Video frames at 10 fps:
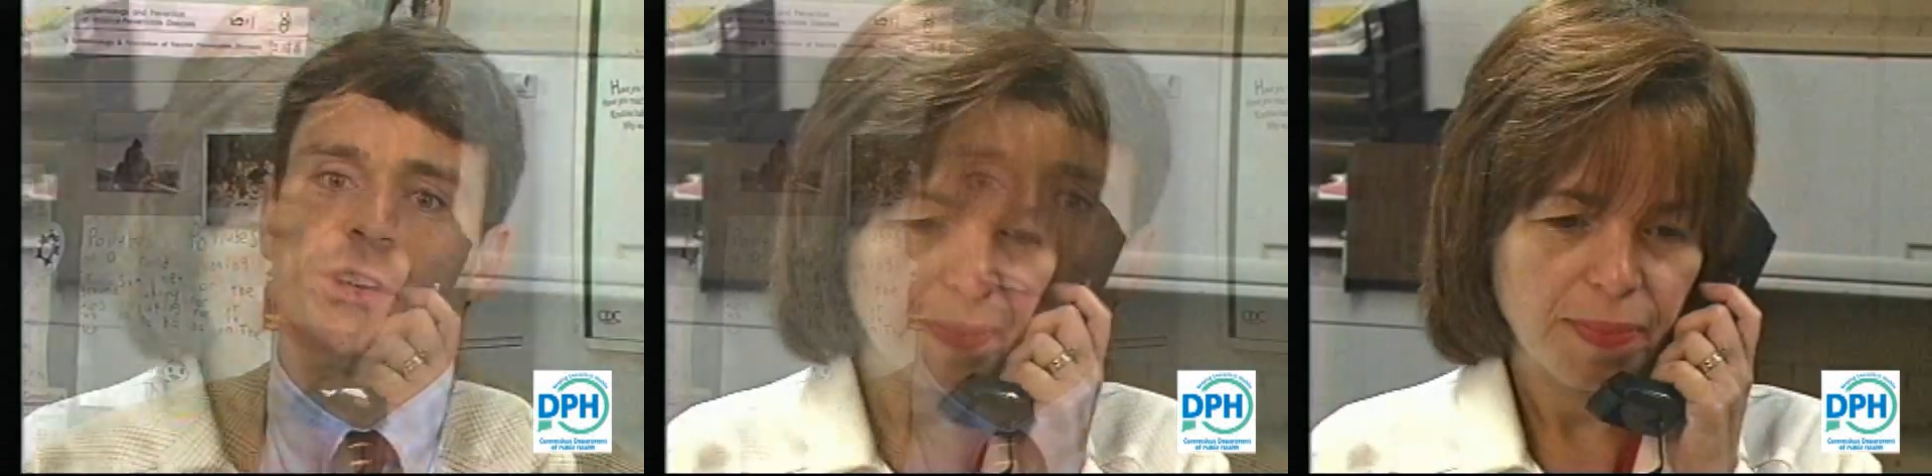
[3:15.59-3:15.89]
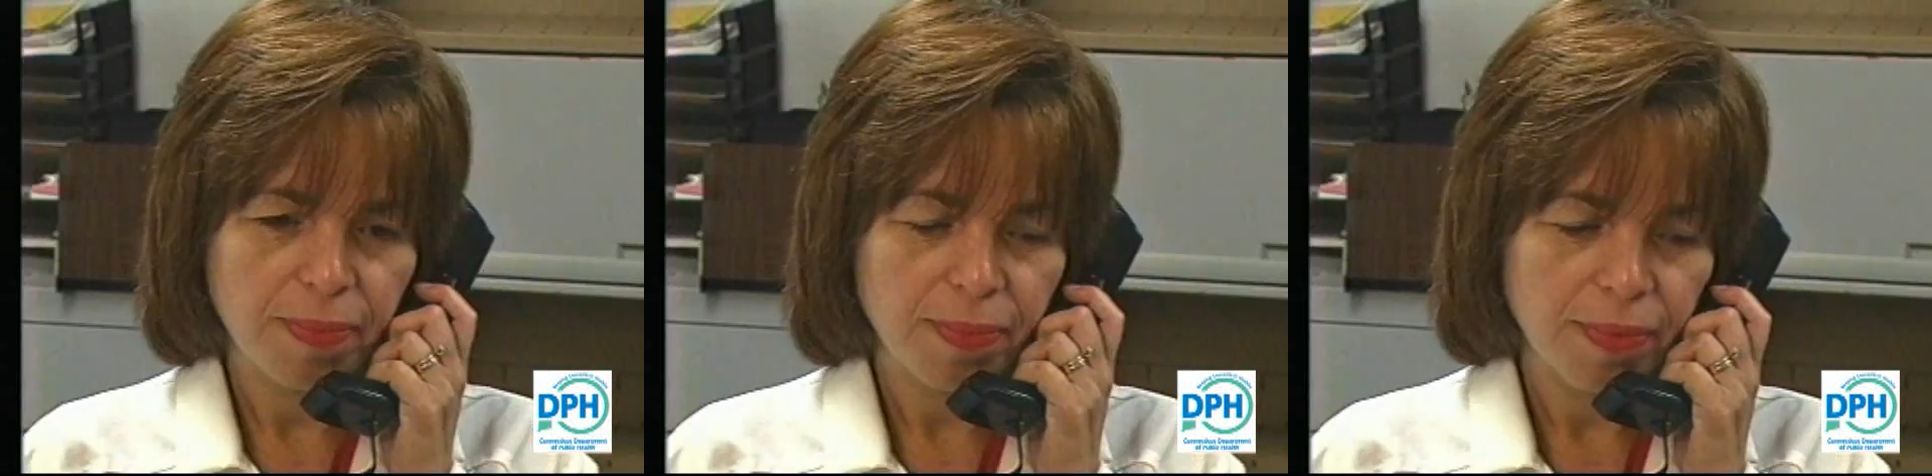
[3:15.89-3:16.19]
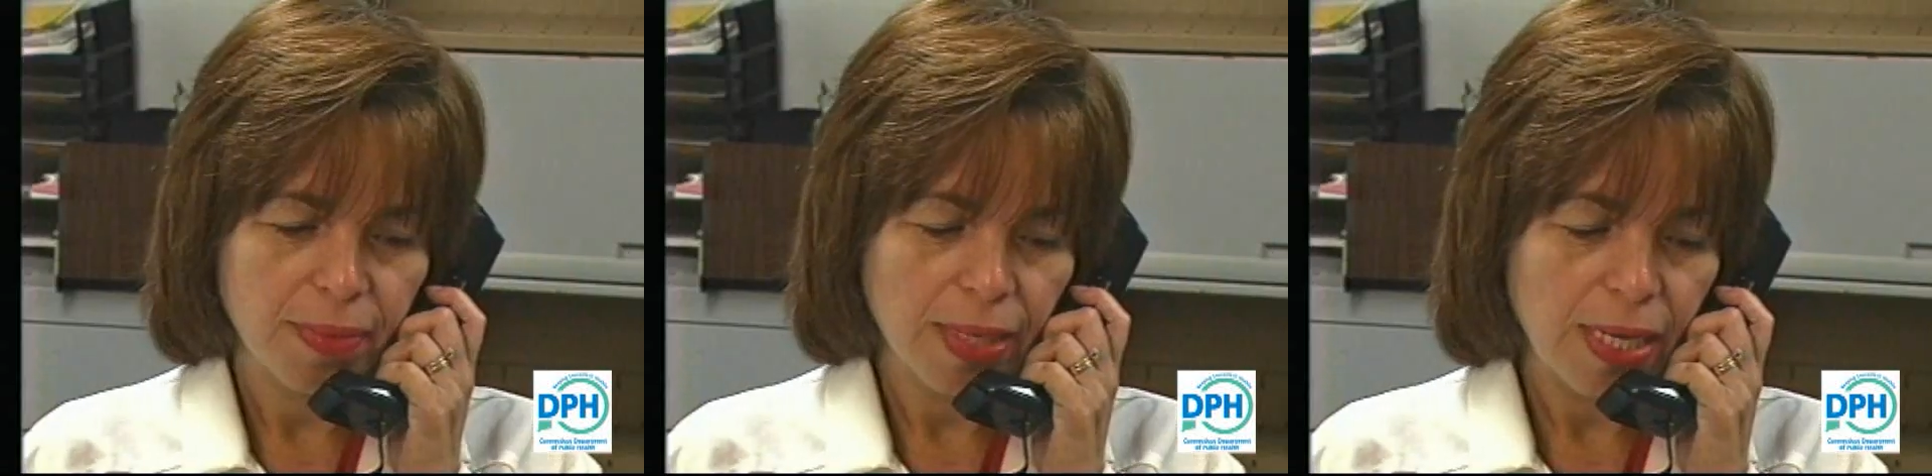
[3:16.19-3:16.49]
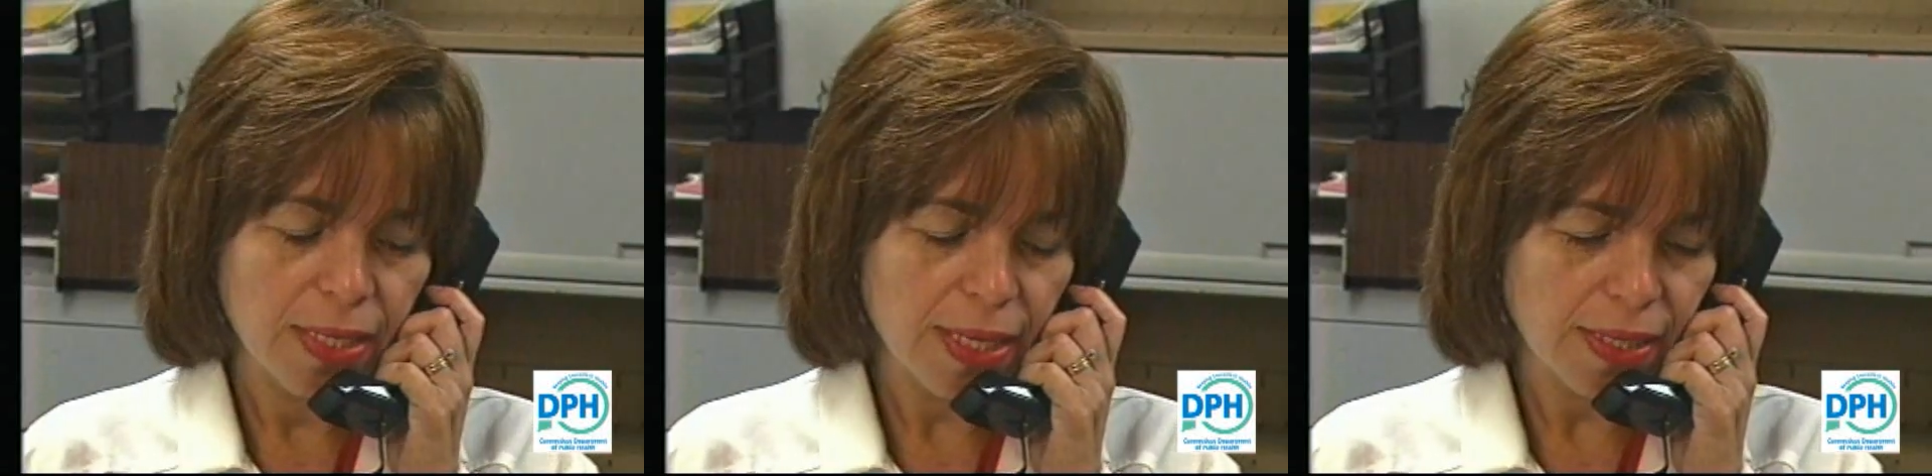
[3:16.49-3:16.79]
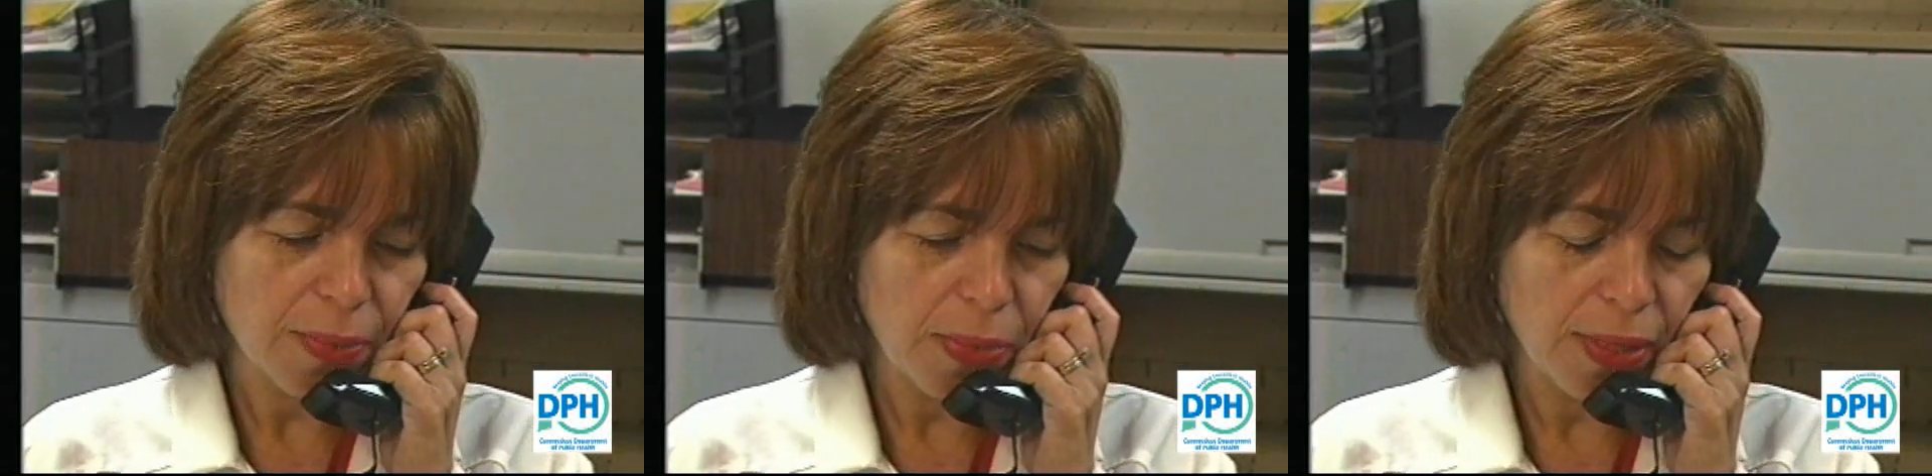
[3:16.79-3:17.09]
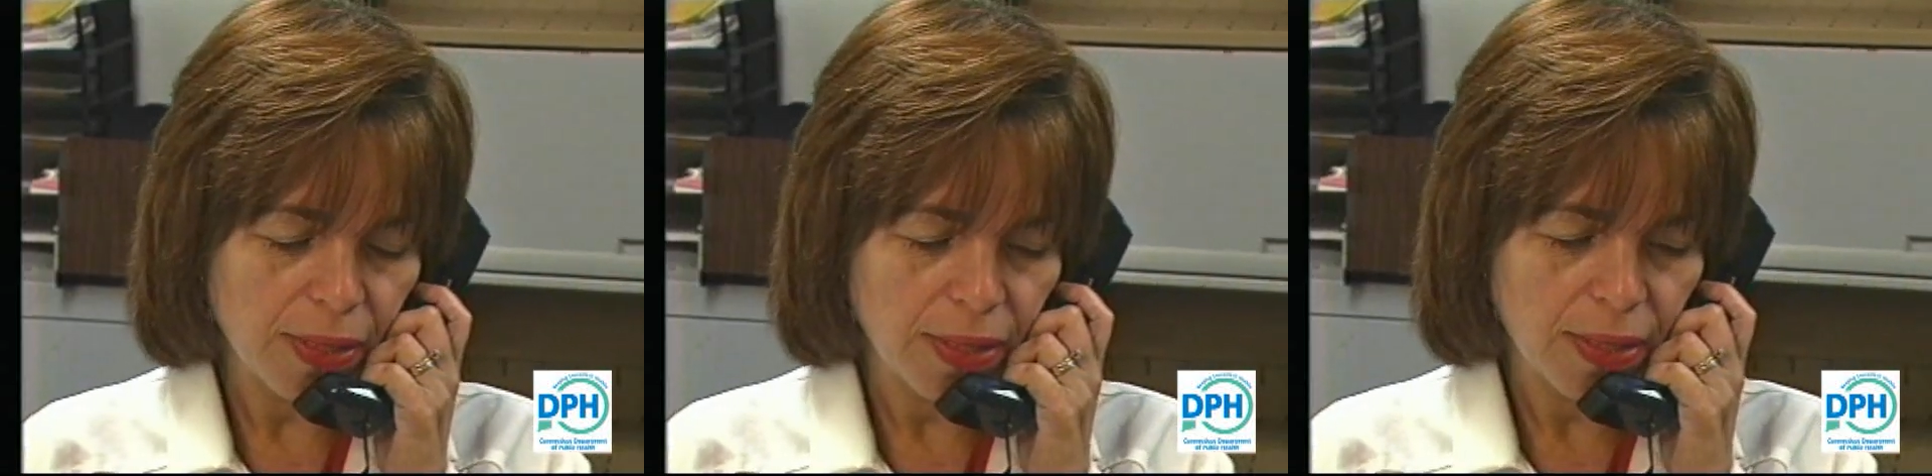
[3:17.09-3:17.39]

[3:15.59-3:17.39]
calls at a great cost of